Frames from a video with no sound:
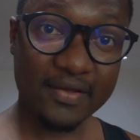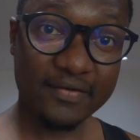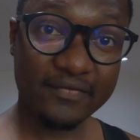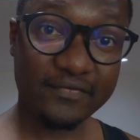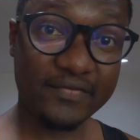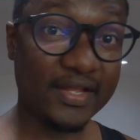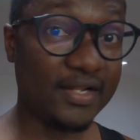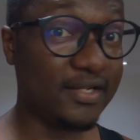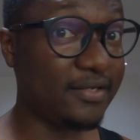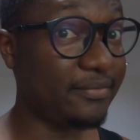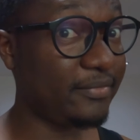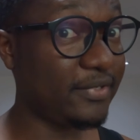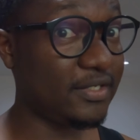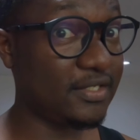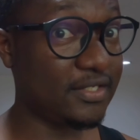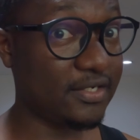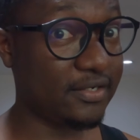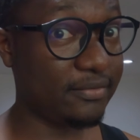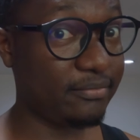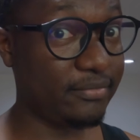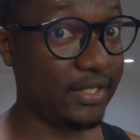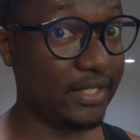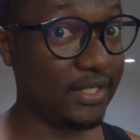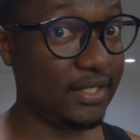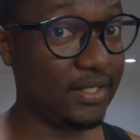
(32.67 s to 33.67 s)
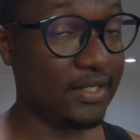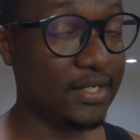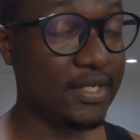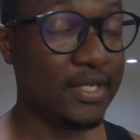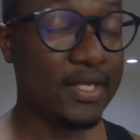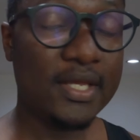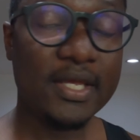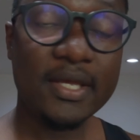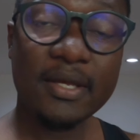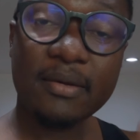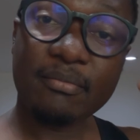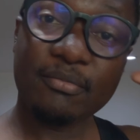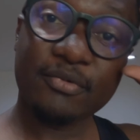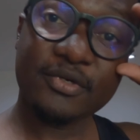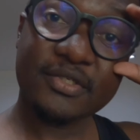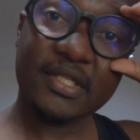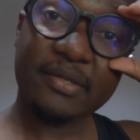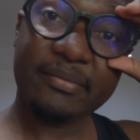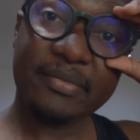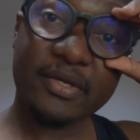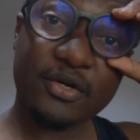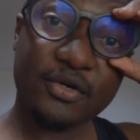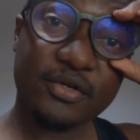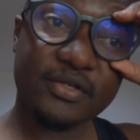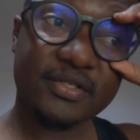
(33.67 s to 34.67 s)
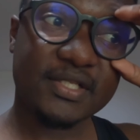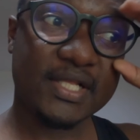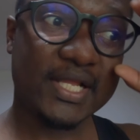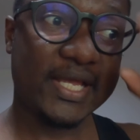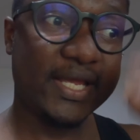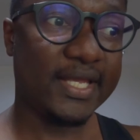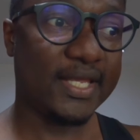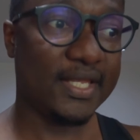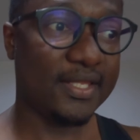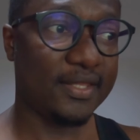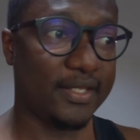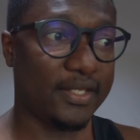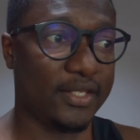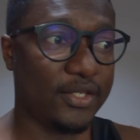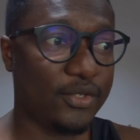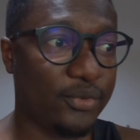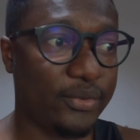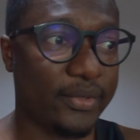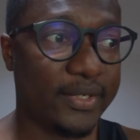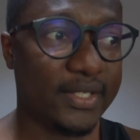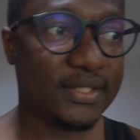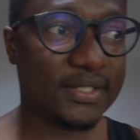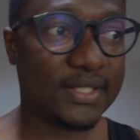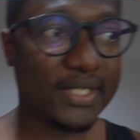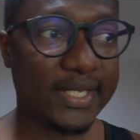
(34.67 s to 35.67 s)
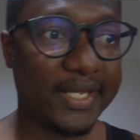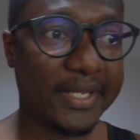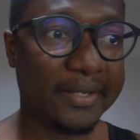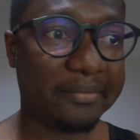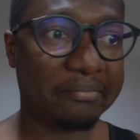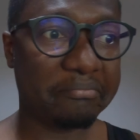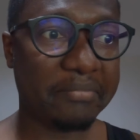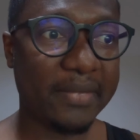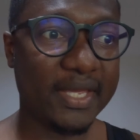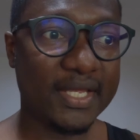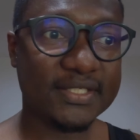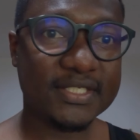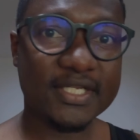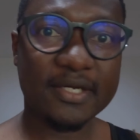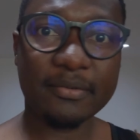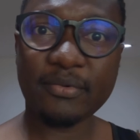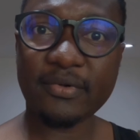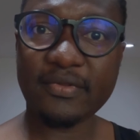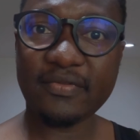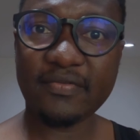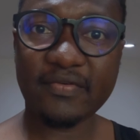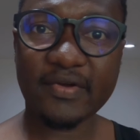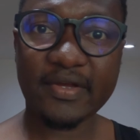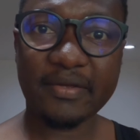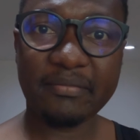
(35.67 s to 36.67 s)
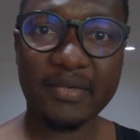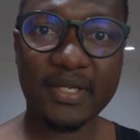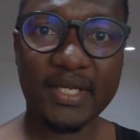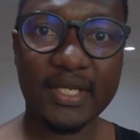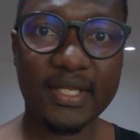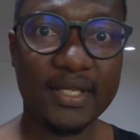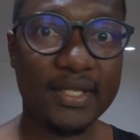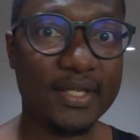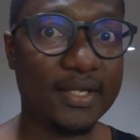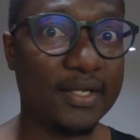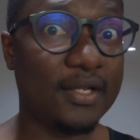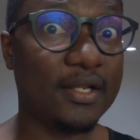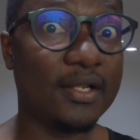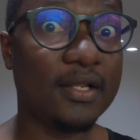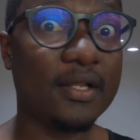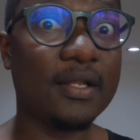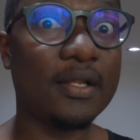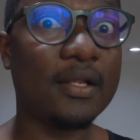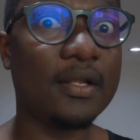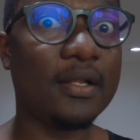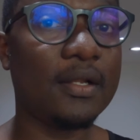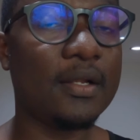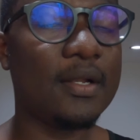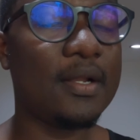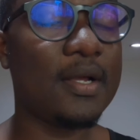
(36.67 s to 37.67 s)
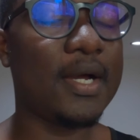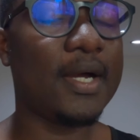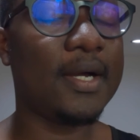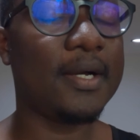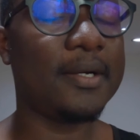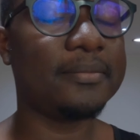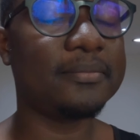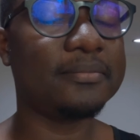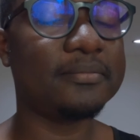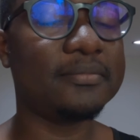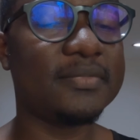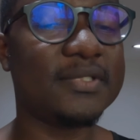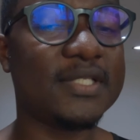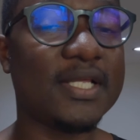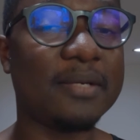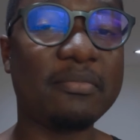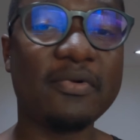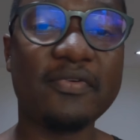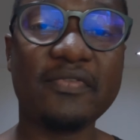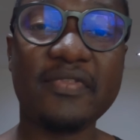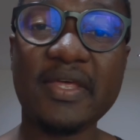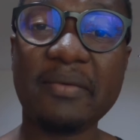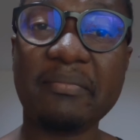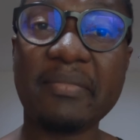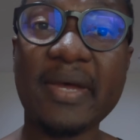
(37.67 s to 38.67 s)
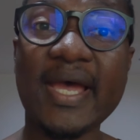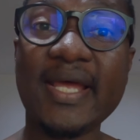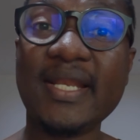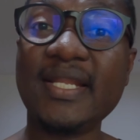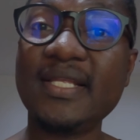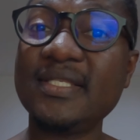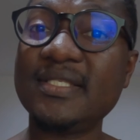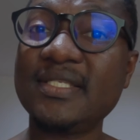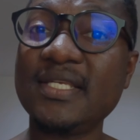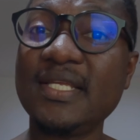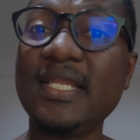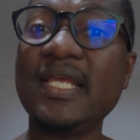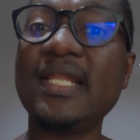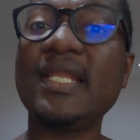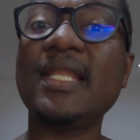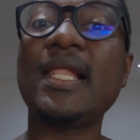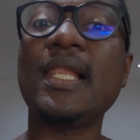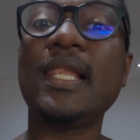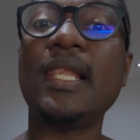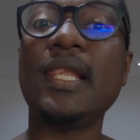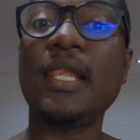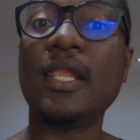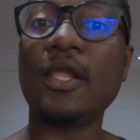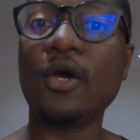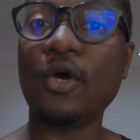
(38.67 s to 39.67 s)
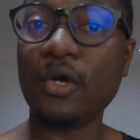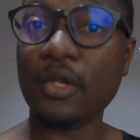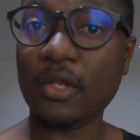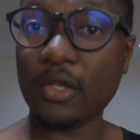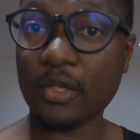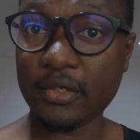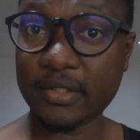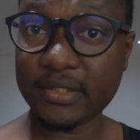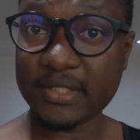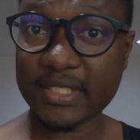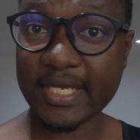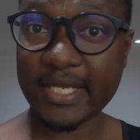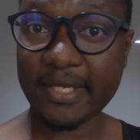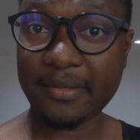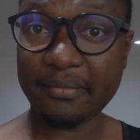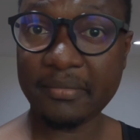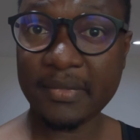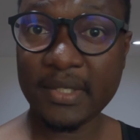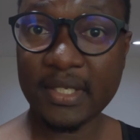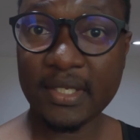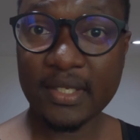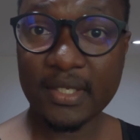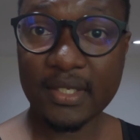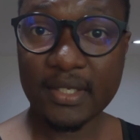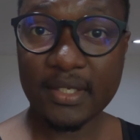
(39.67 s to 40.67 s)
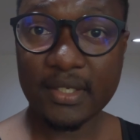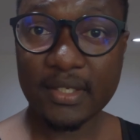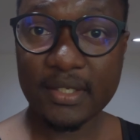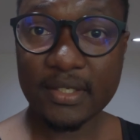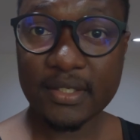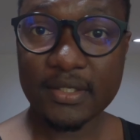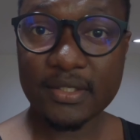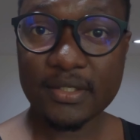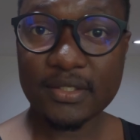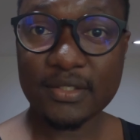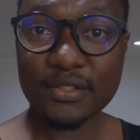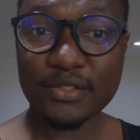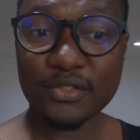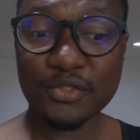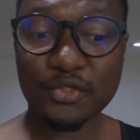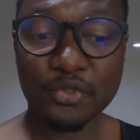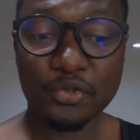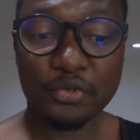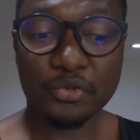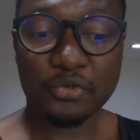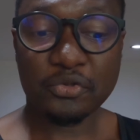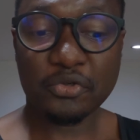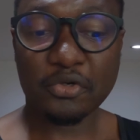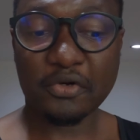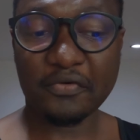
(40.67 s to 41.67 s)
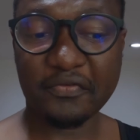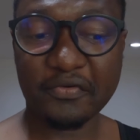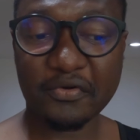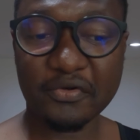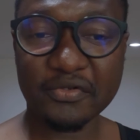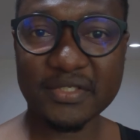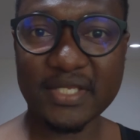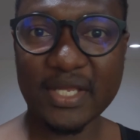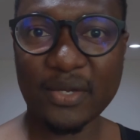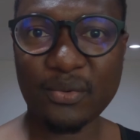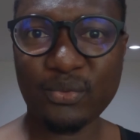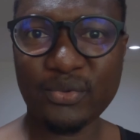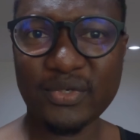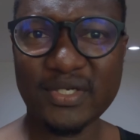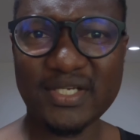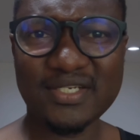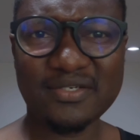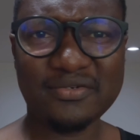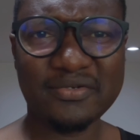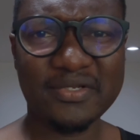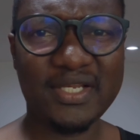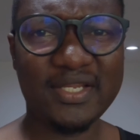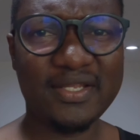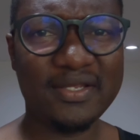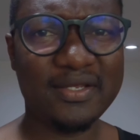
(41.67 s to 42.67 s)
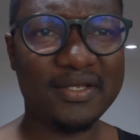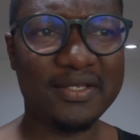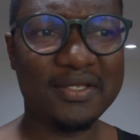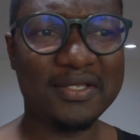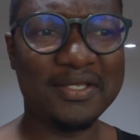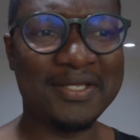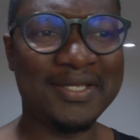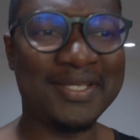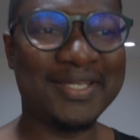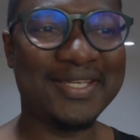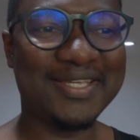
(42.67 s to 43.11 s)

failed miserably, mostly because like in the US, I met up with family. Um, some of them I hadn't seen in a long, long time. So of course I wouldn't really